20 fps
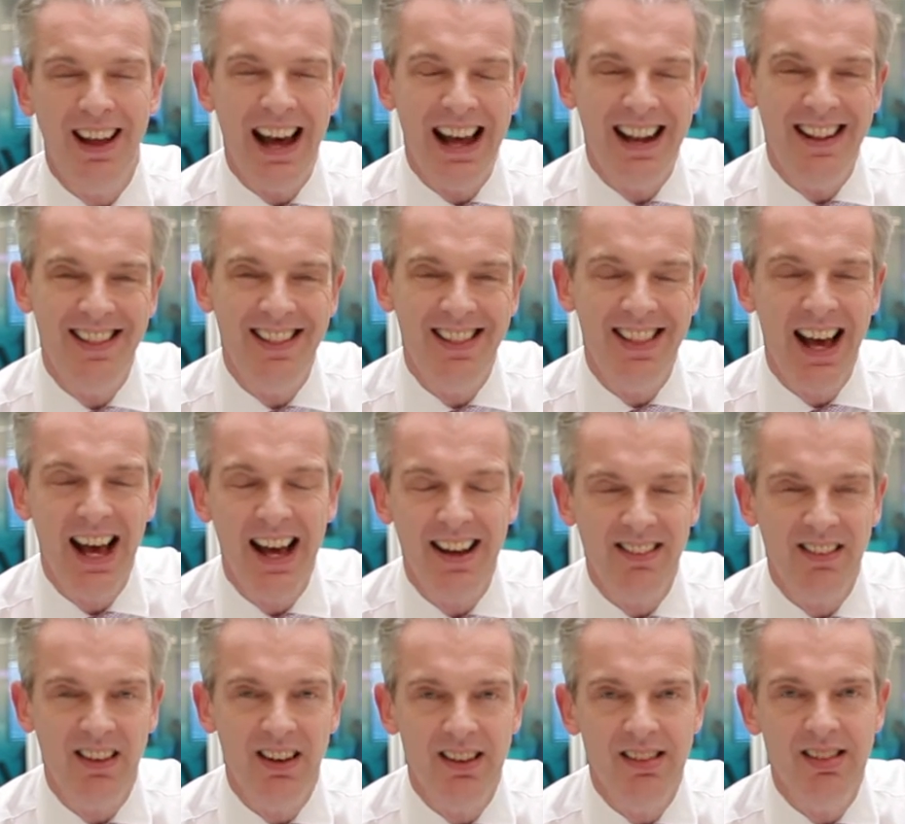And
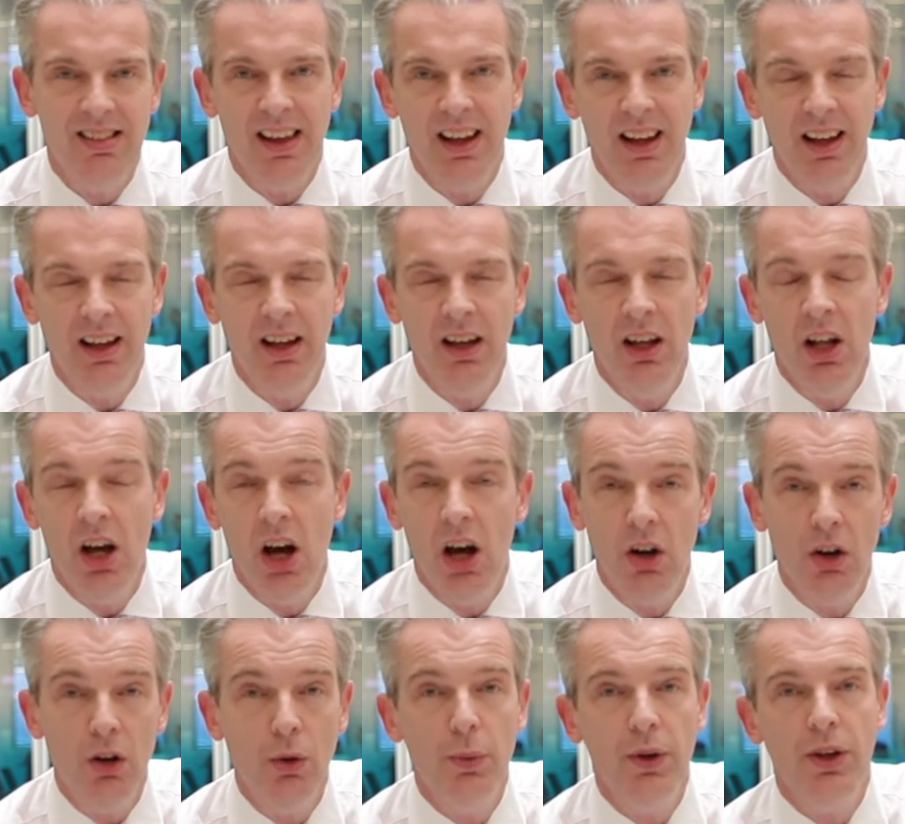that, I think,
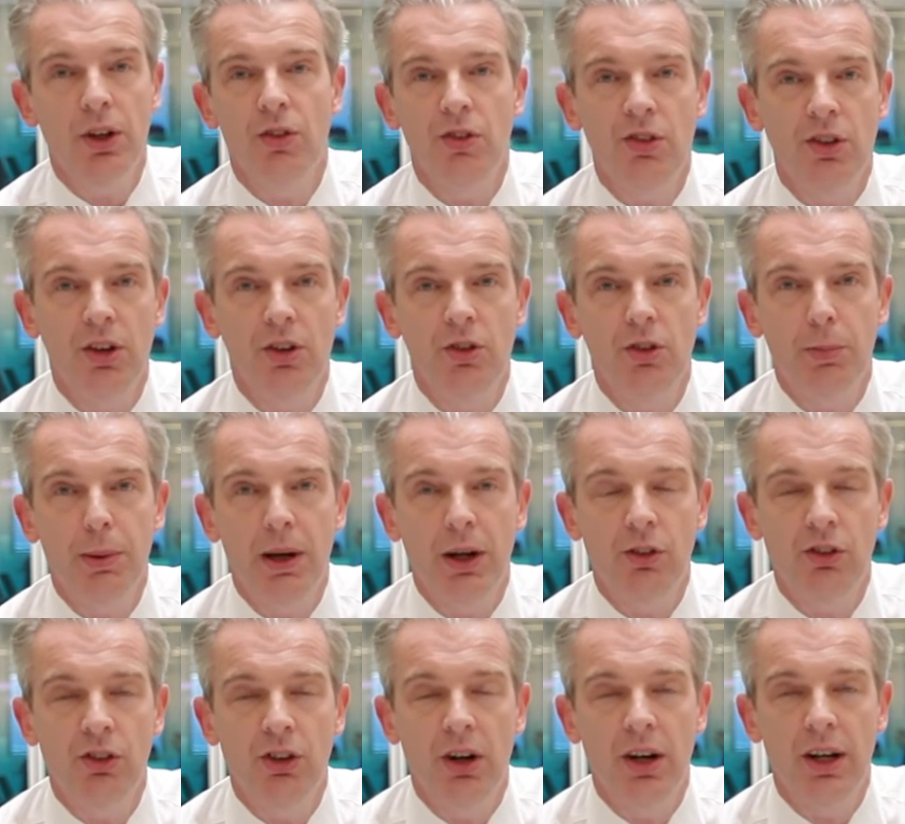along with concerns
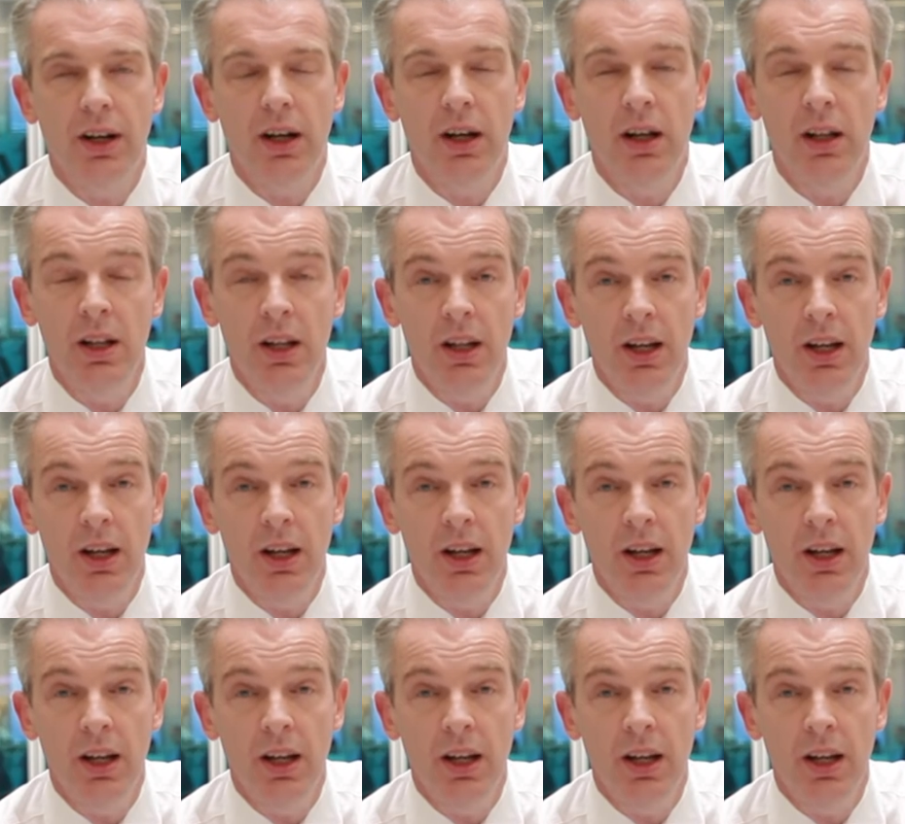about China,